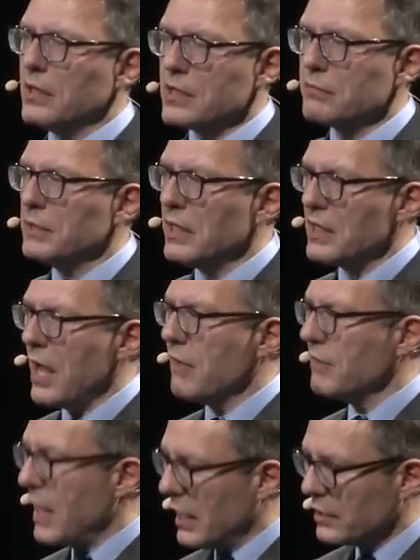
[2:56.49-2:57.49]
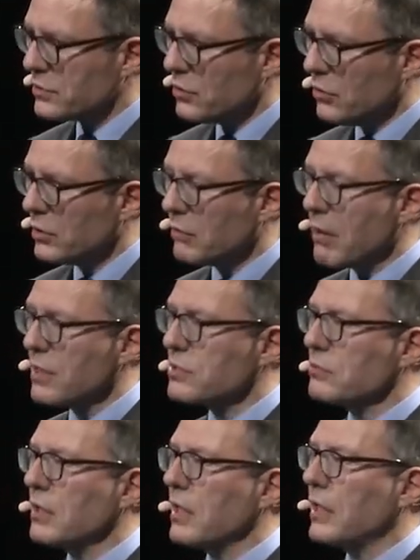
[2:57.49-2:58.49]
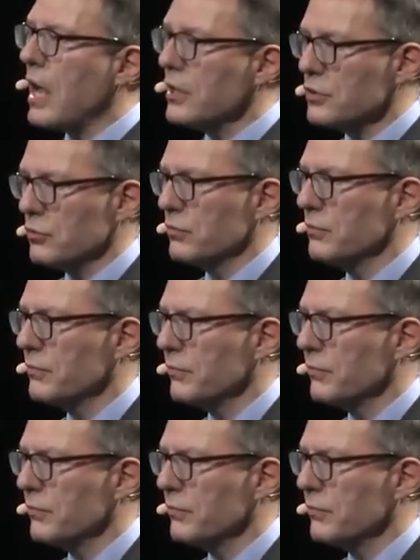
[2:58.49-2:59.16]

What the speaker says: it doesn't mean that he has legs, or he runs like I do.